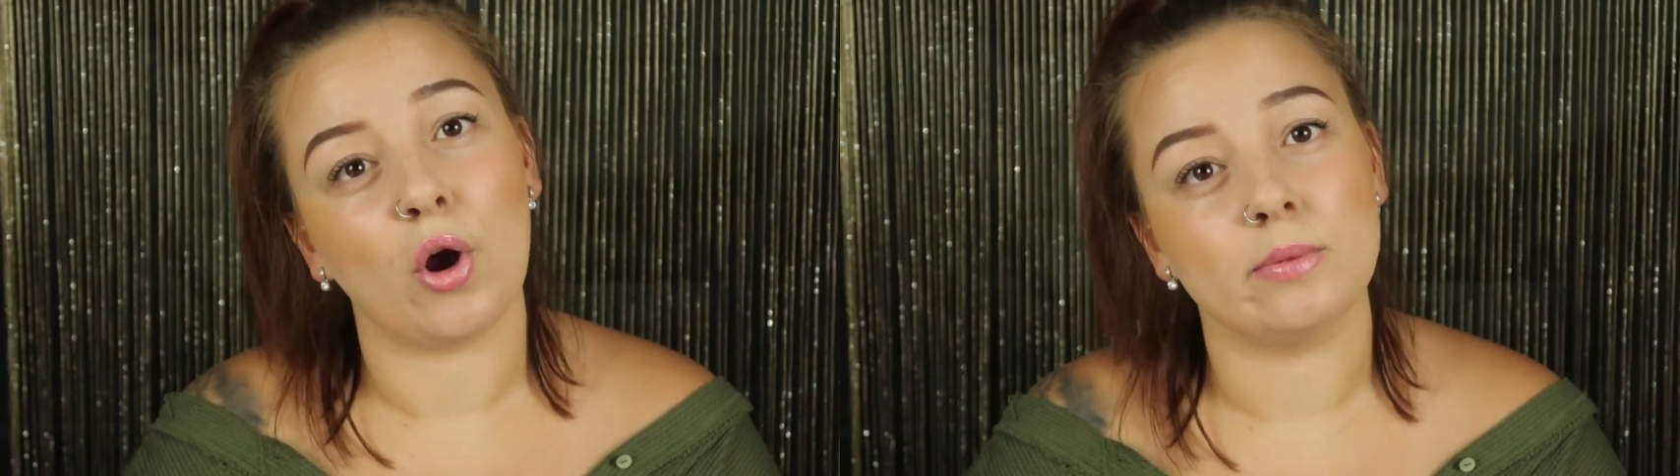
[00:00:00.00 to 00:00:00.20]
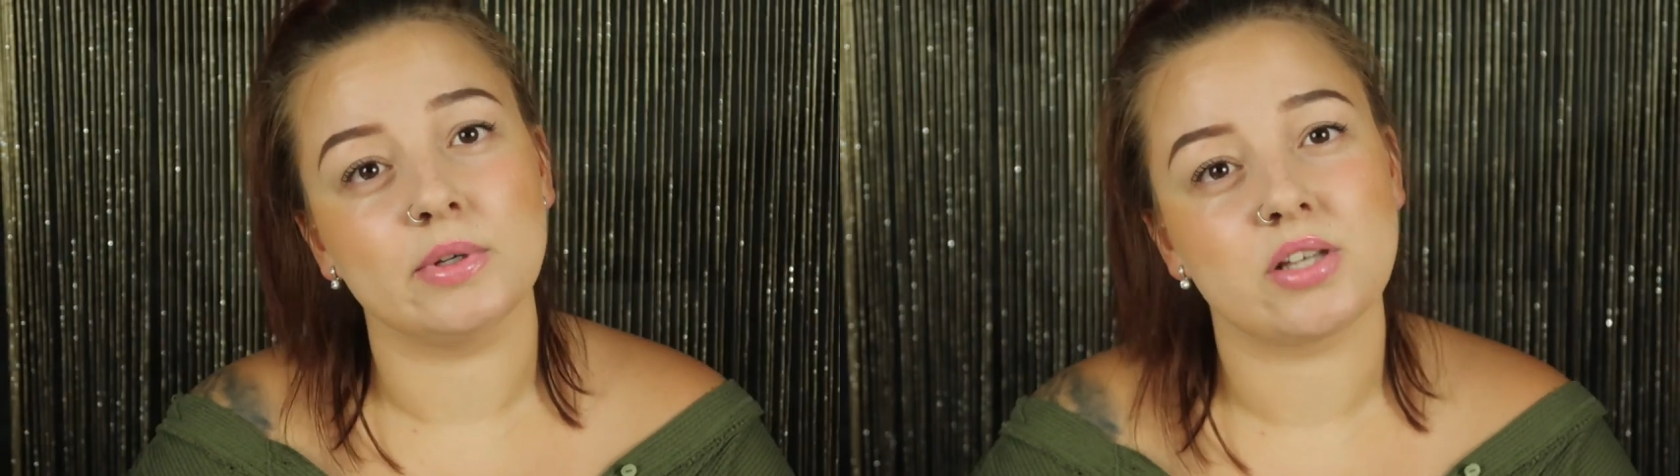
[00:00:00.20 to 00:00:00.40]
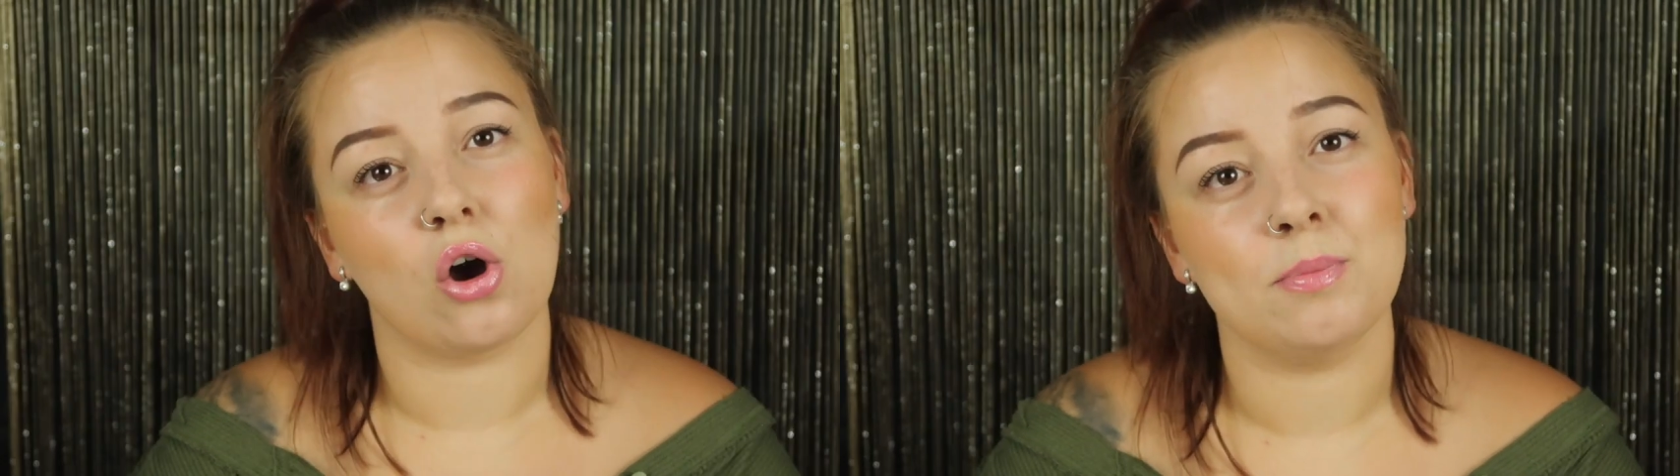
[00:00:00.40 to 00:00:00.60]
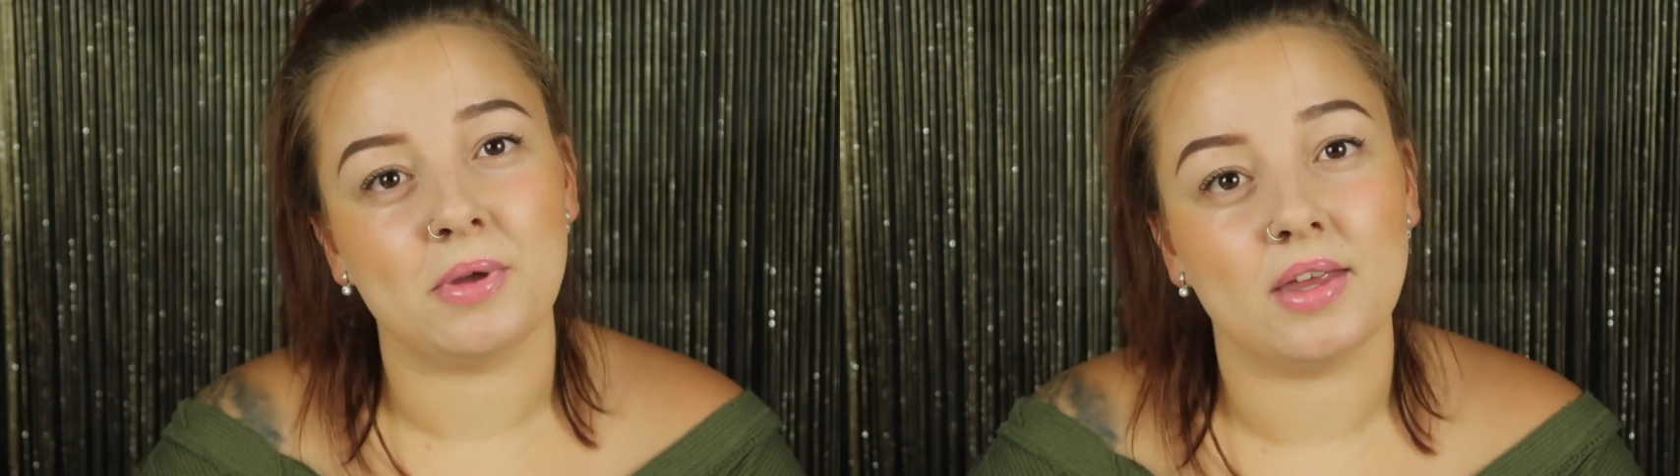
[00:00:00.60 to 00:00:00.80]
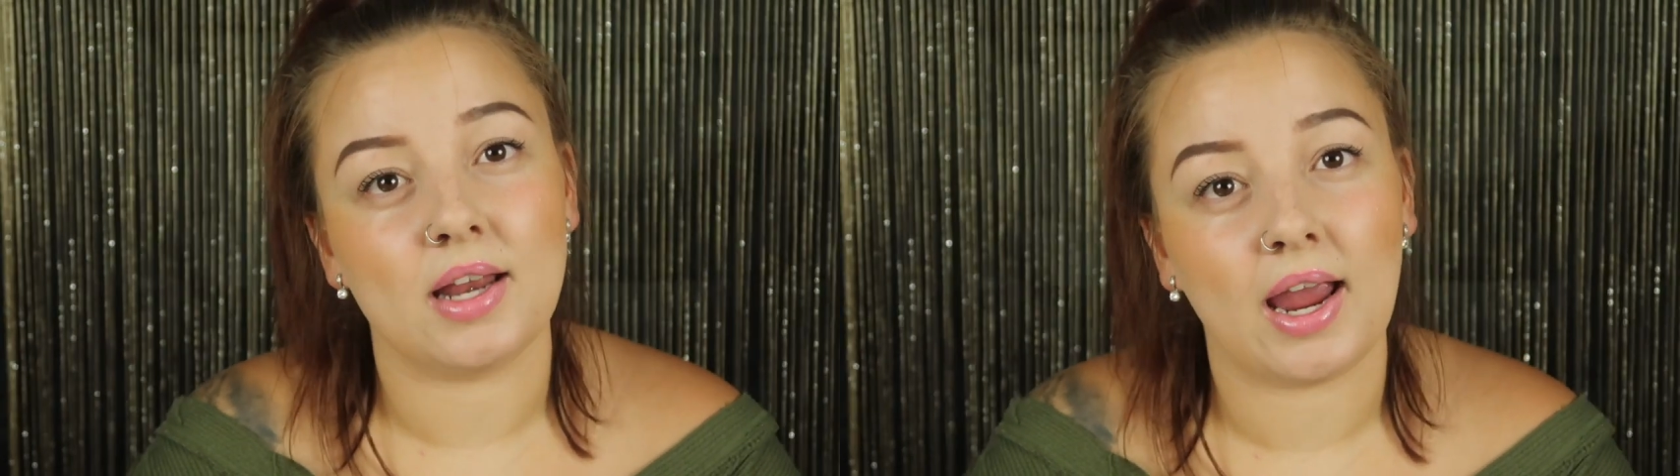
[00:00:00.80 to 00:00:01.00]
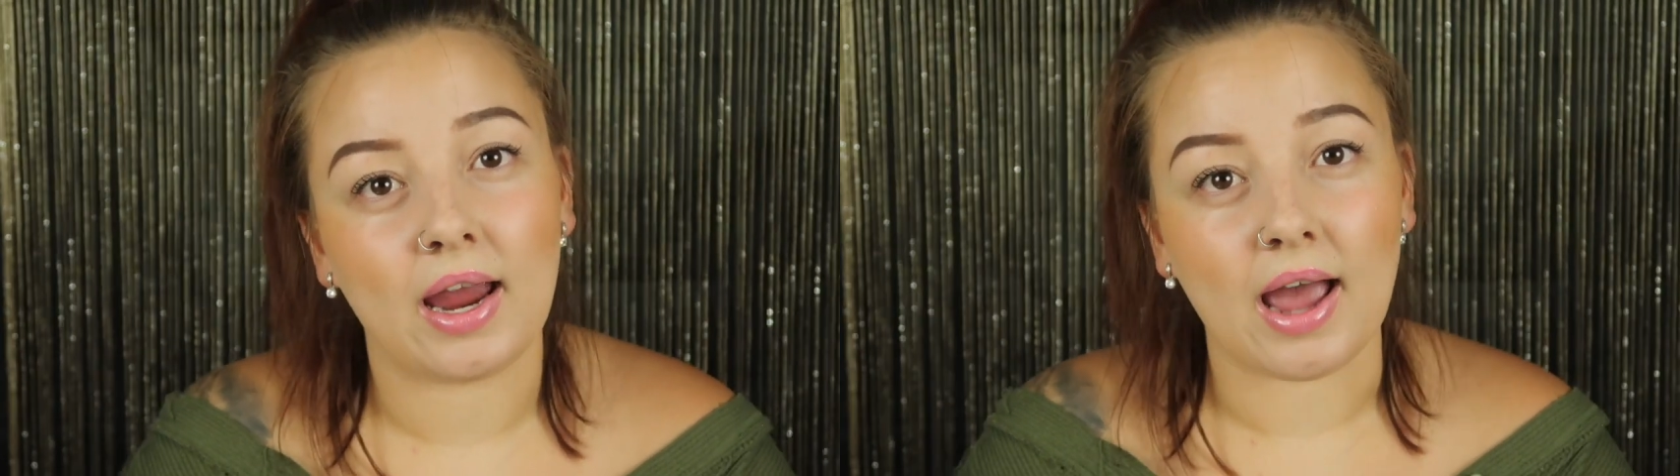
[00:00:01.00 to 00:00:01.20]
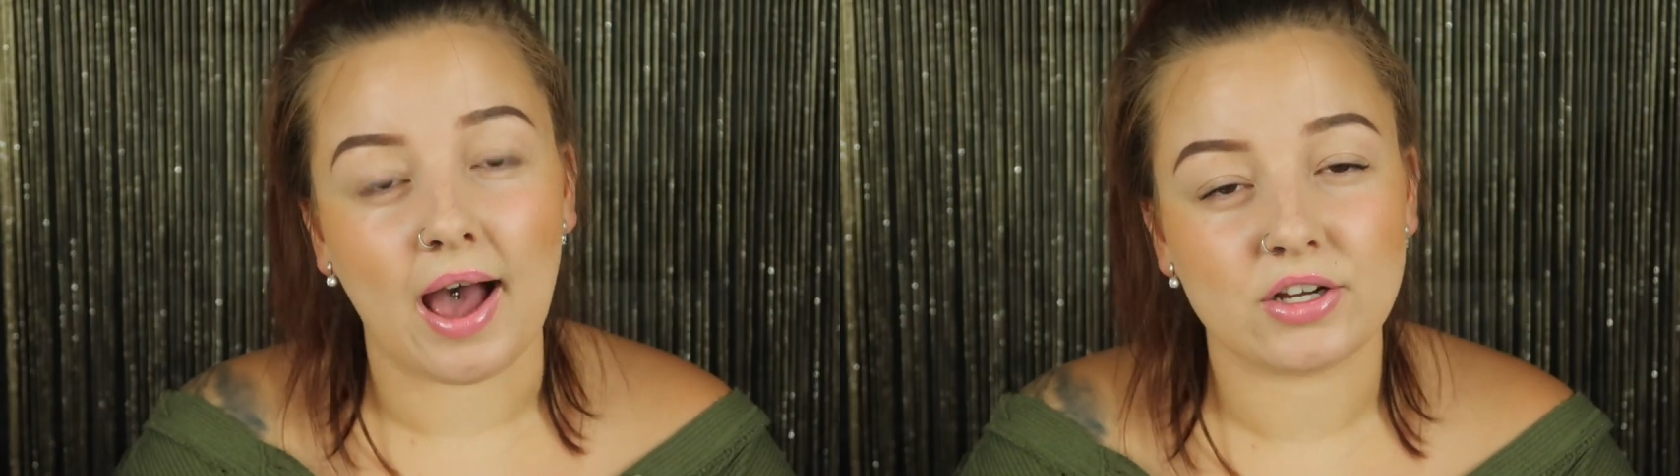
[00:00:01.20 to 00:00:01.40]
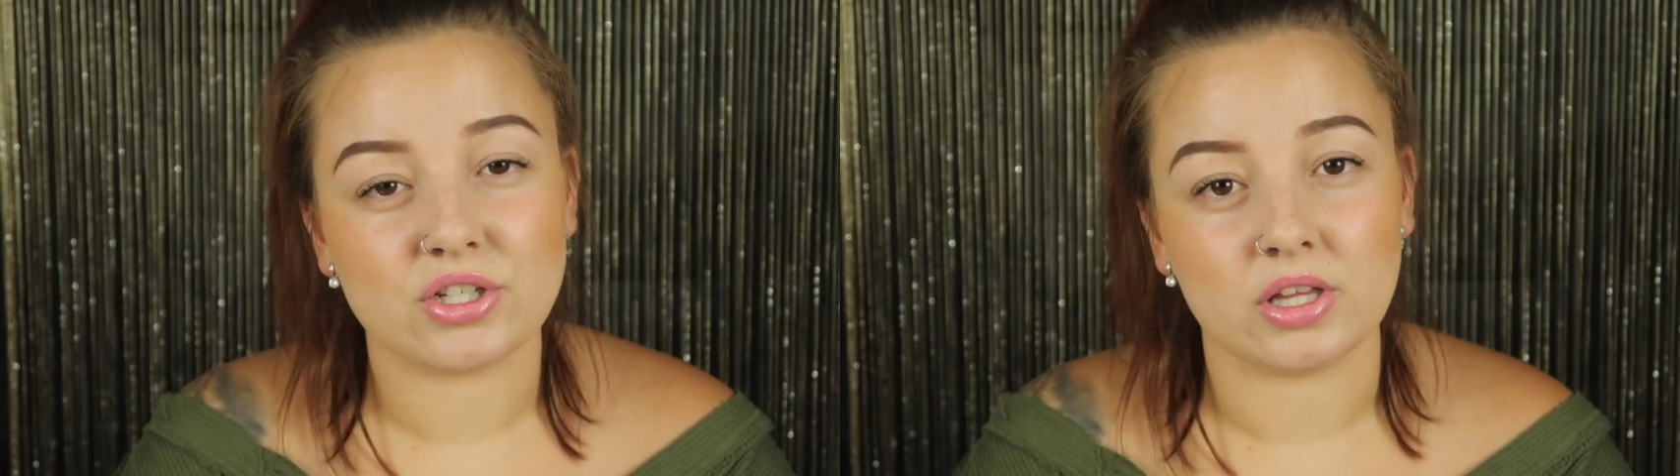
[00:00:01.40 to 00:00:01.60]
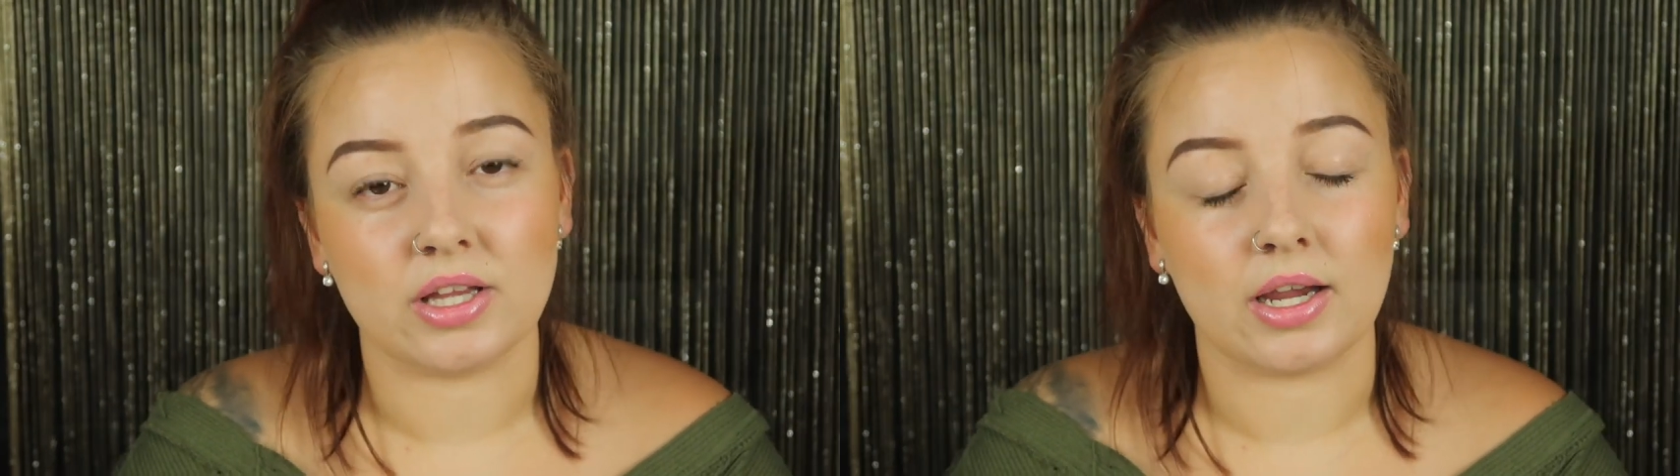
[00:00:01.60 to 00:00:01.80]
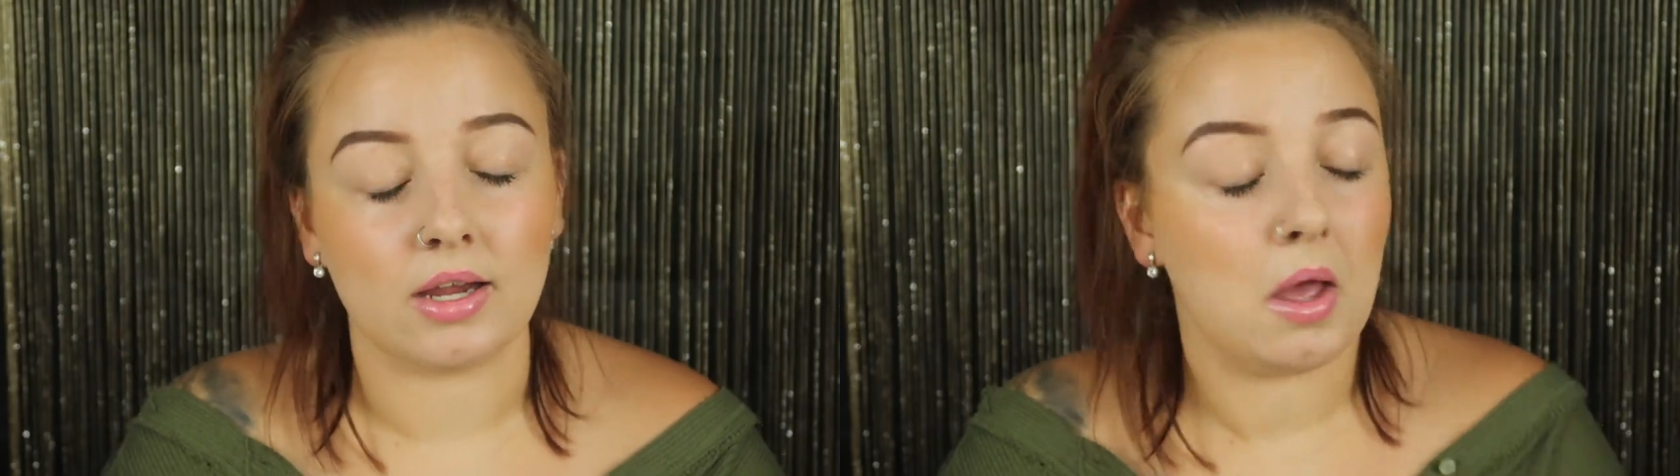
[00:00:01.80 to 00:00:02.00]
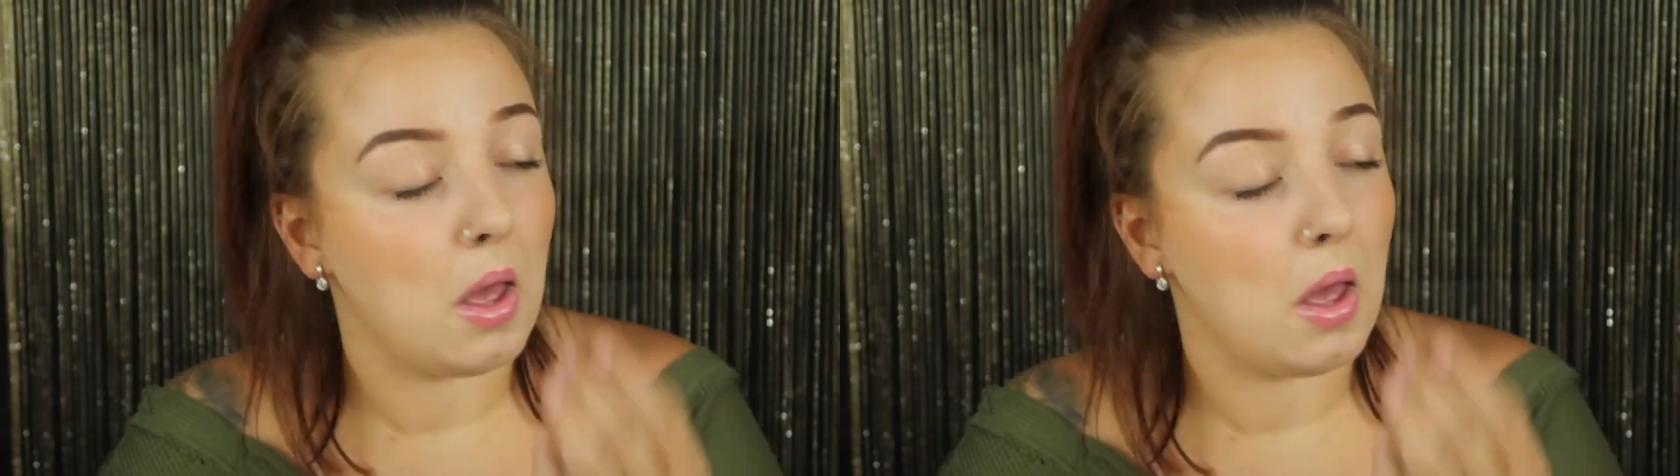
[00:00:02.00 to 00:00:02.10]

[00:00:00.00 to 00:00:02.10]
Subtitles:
home and told me that he actually